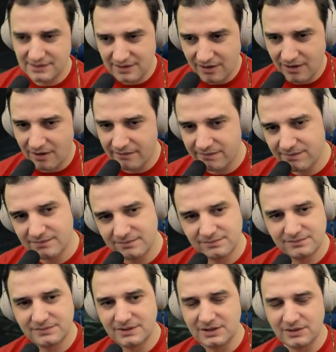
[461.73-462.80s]

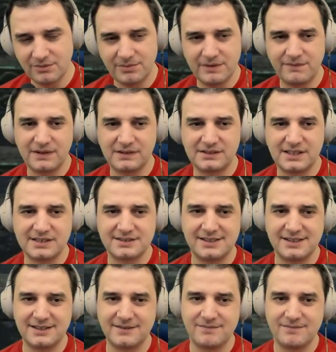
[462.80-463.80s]
off. It would be fantastic.